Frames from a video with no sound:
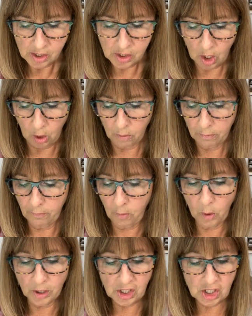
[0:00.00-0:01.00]
So
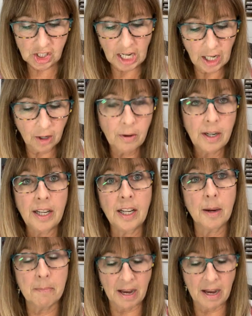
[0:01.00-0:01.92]
for sharing